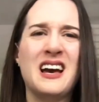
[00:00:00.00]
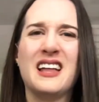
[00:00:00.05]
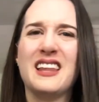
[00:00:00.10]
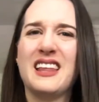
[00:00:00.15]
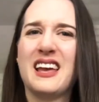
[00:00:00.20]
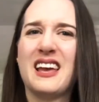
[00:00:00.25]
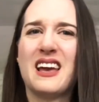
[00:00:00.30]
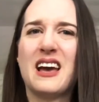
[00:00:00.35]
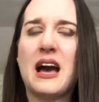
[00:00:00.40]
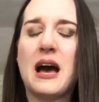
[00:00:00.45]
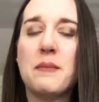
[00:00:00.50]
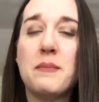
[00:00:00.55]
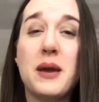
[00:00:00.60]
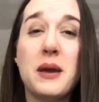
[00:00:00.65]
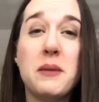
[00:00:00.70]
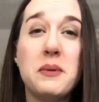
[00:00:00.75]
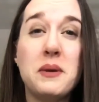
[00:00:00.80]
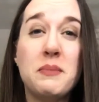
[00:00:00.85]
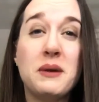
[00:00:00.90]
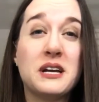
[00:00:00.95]
Like
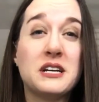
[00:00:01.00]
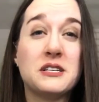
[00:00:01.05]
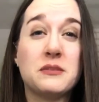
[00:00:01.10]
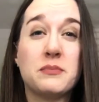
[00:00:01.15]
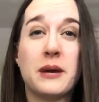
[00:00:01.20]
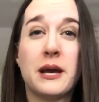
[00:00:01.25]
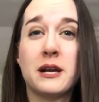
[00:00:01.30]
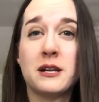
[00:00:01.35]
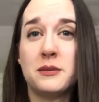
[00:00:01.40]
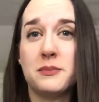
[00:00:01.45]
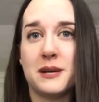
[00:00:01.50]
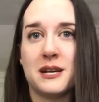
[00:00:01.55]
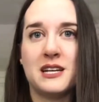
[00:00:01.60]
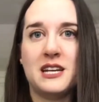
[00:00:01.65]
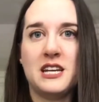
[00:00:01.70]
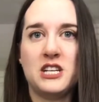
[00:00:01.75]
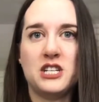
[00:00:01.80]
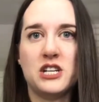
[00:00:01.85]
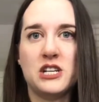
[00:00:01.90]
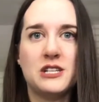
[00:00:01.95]
maybe because my
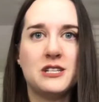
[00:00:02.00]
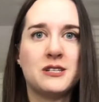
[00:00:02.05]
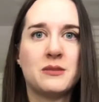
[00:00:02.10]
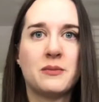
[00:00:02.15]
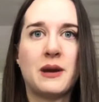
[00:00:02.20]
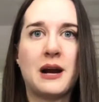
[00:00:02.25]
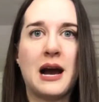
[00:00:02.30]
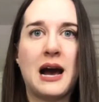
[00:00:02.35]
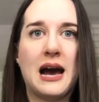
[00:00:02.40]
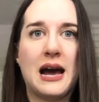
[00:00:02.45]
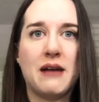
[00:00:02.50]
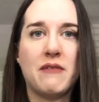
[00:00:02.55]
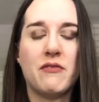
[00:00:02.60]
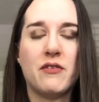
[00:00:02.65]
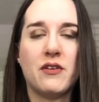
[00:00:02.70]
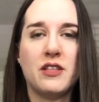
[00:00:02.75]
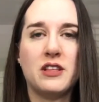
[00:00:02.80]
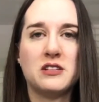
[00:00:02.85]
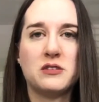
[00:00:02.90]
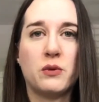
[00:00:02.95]
expectations were high
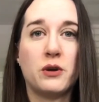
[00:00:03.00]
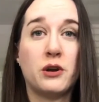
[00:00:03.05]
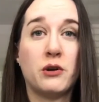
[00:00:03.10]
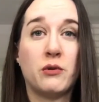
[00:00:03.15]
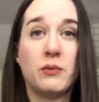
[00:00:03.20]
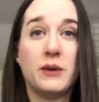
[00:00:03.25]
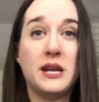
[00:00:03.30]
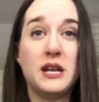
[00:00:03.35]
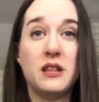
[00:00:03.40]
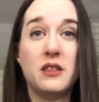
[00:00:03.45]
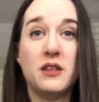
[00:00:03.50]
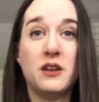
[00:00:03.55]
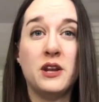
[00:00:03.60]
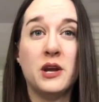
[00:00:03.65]
for this one, or reading the